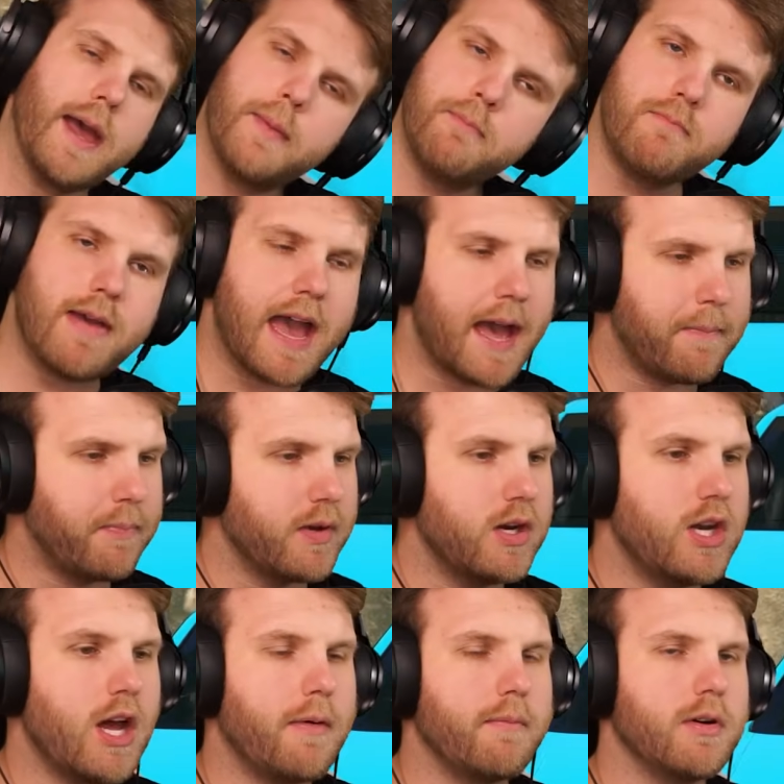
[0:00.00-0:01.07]
map
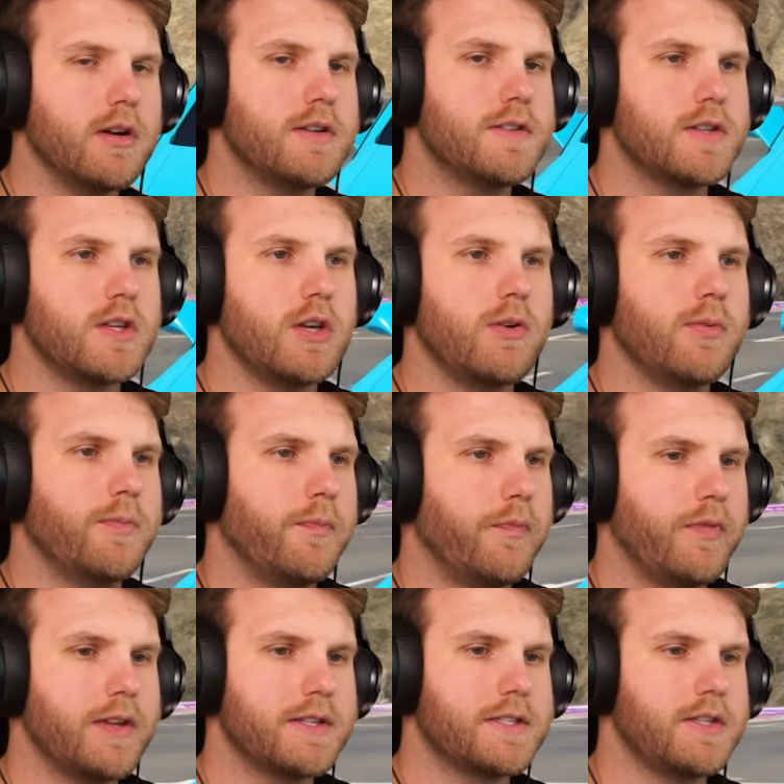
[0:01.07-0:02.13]
number 2.
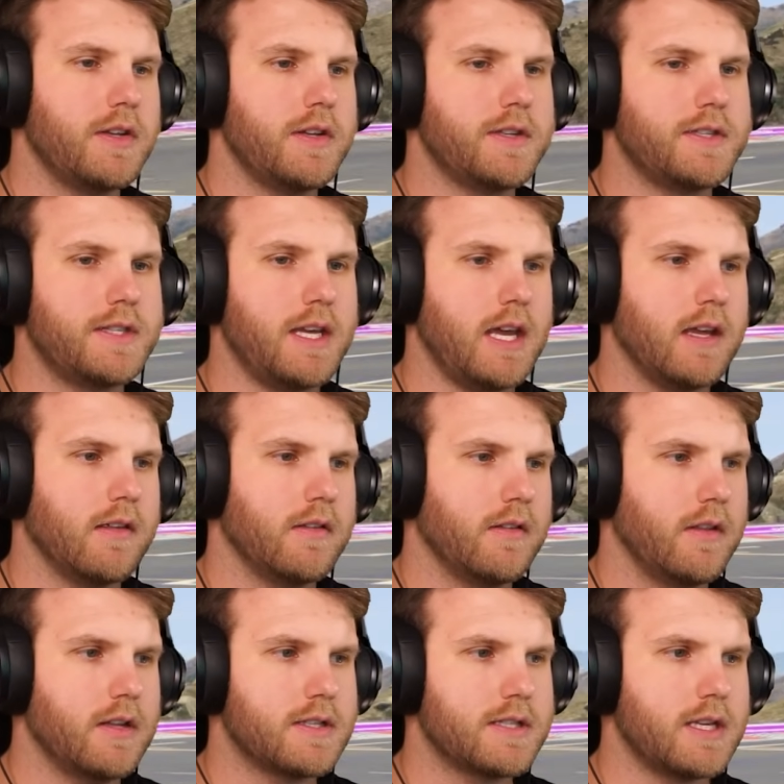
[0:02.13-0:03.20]
Let's do this thing.
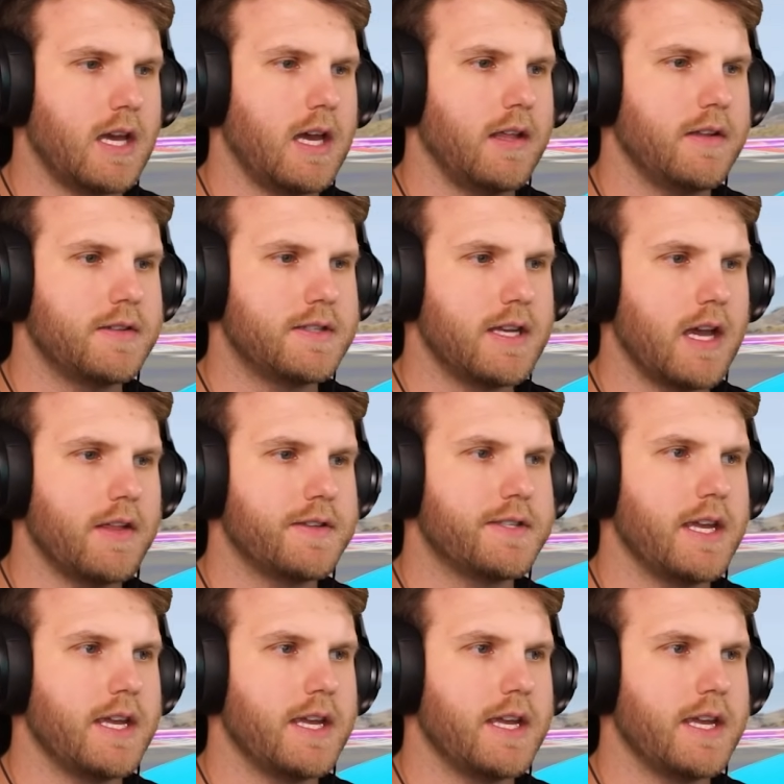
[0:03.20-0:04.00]
Let's see how this